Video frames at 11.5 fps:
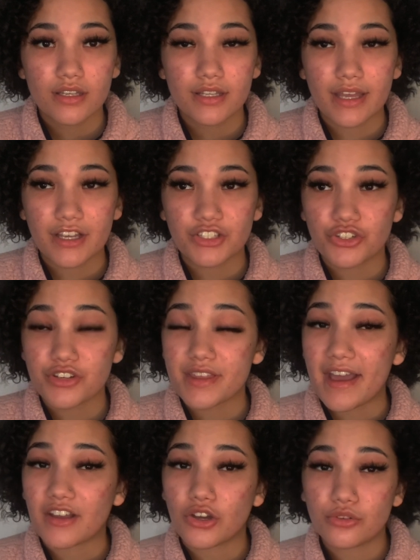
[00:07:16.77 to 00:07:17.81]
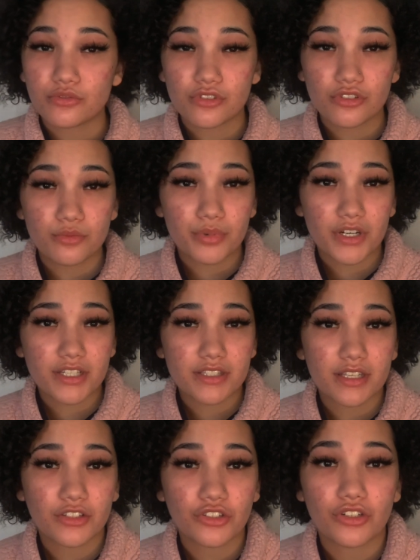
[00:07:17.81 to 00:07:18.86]
that you're that go-to
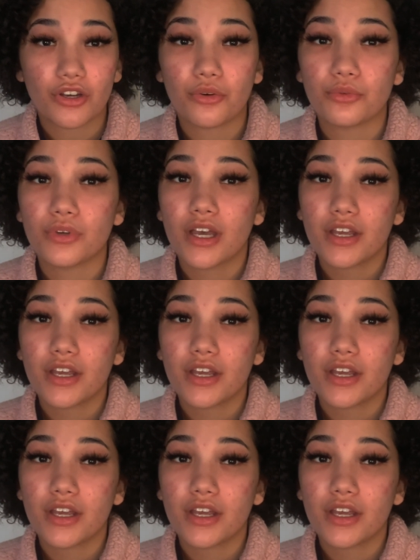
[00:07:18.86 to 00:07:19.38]
person, you know,